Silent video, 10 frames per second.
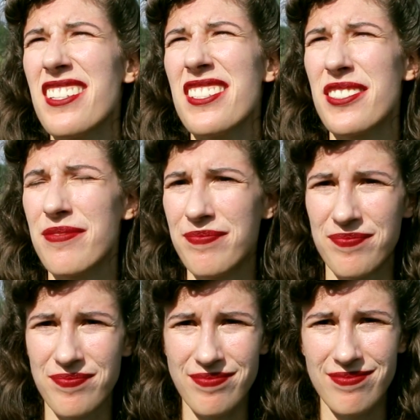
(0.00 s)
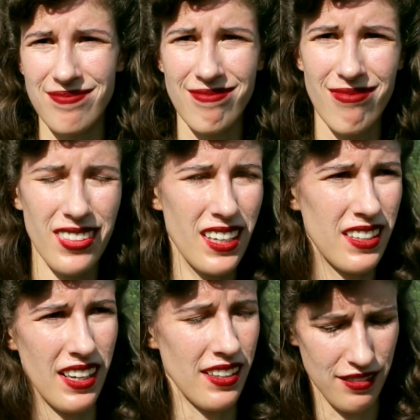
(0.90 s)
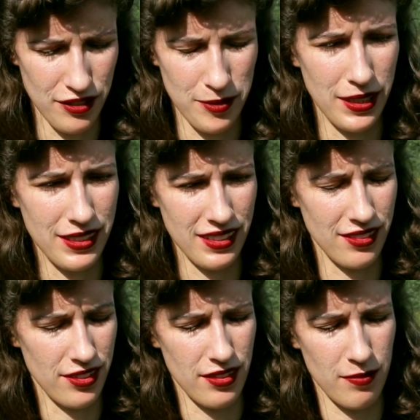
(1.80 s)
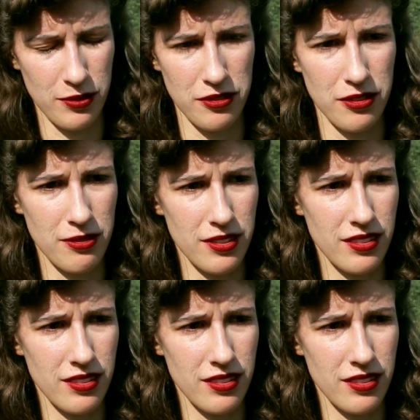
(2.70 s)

is... Yeah, never mind, I'll just put those